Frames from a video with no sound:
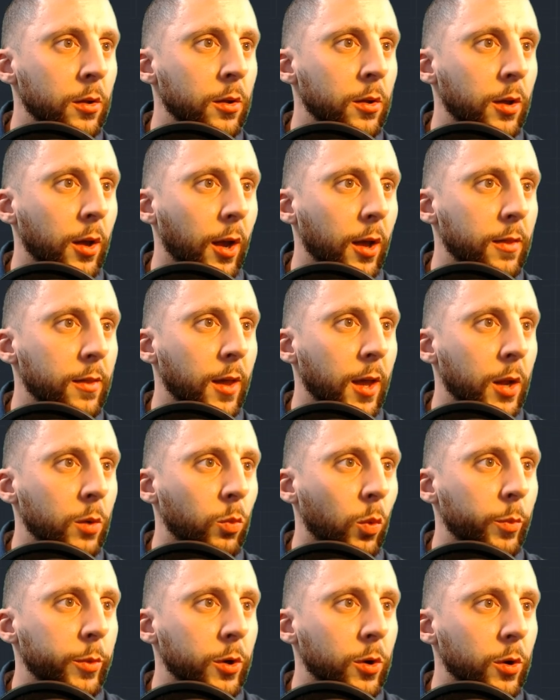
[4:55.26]
And then
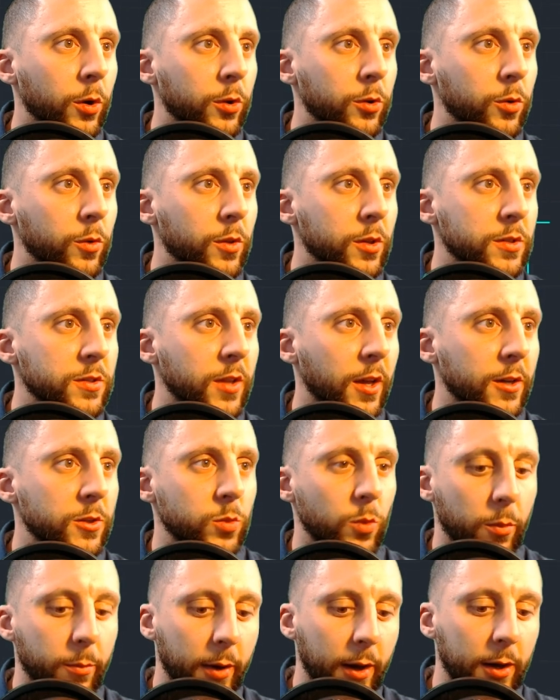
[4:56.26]
when we go to do this next
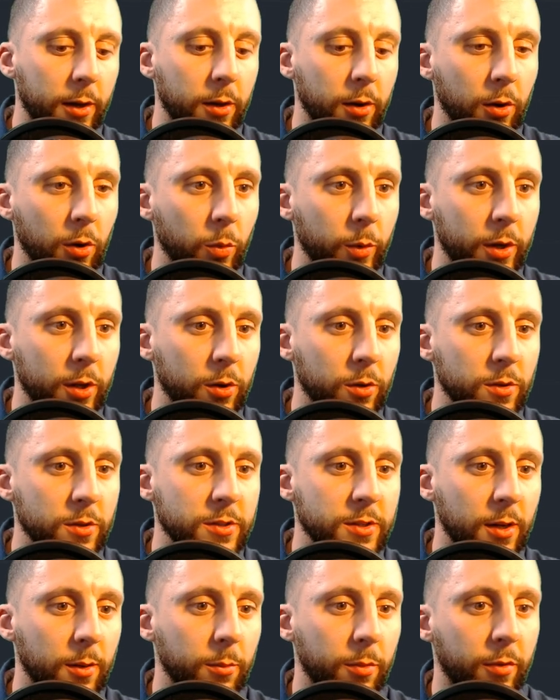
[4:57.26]
one back here, we can do the
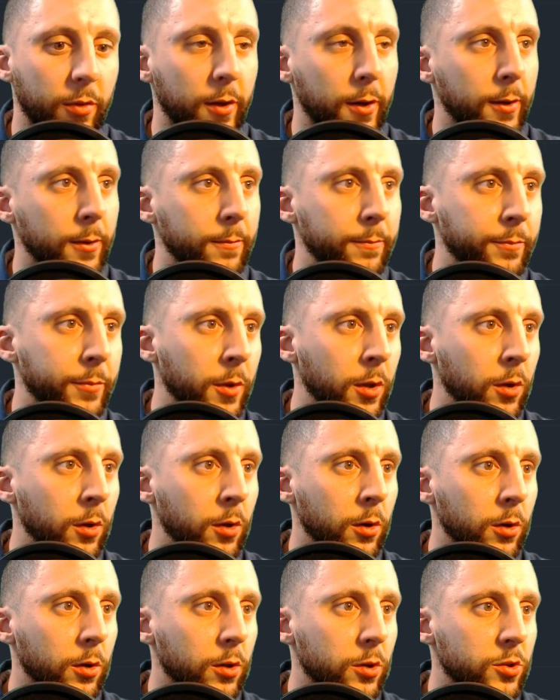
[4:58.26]
same thing.
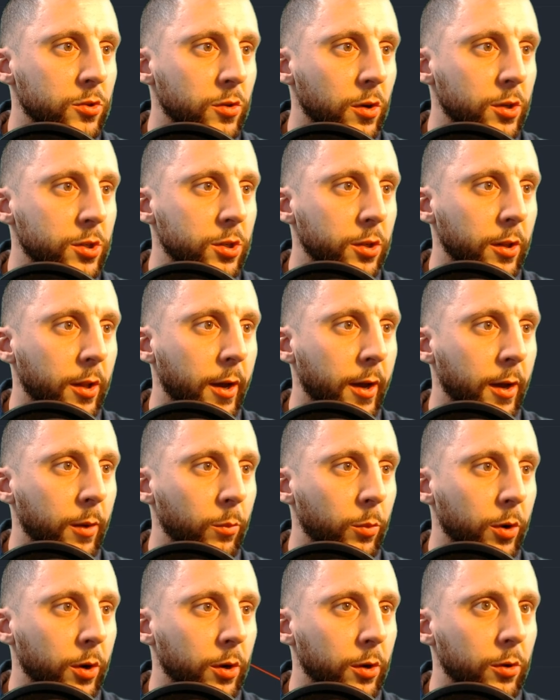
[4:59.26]
Construction line,
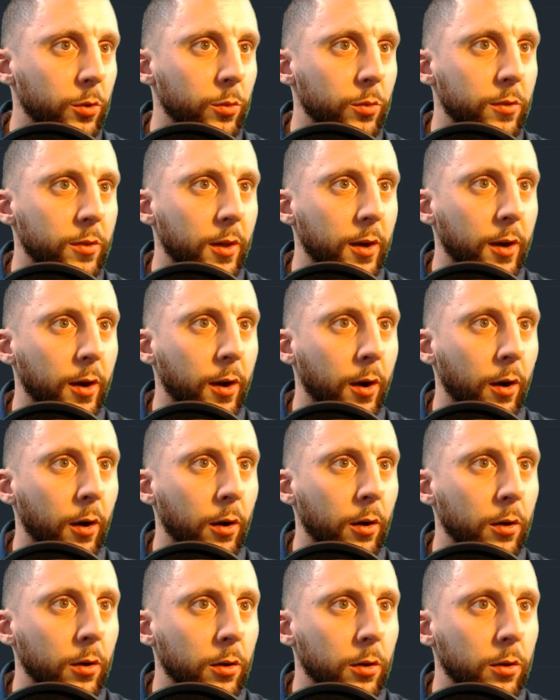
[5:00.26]
we're going to do
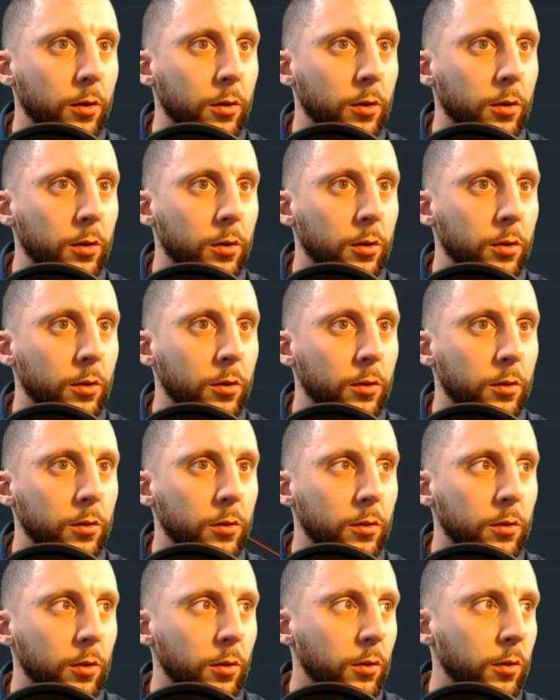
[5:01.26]
there,
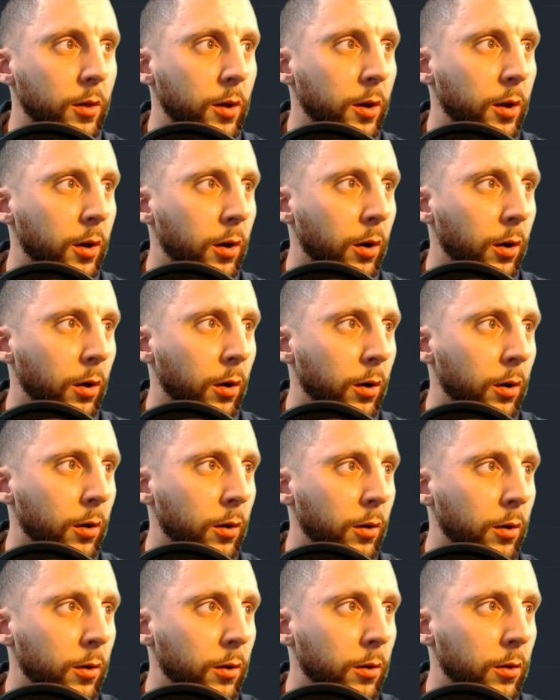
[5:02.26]
there,
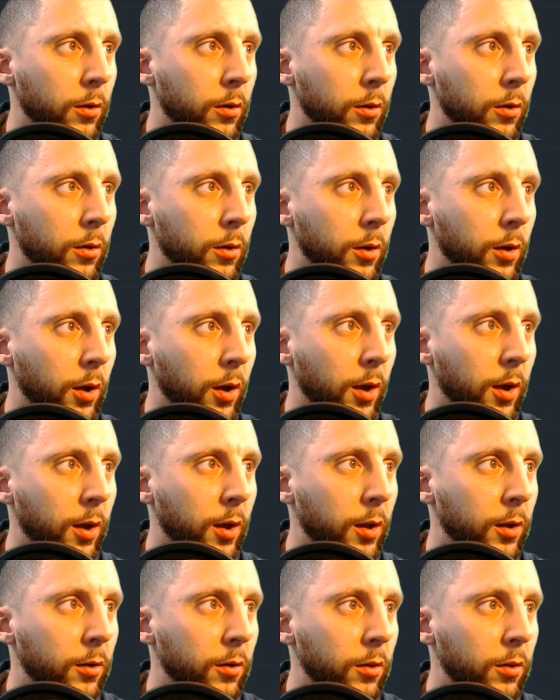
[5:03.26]
and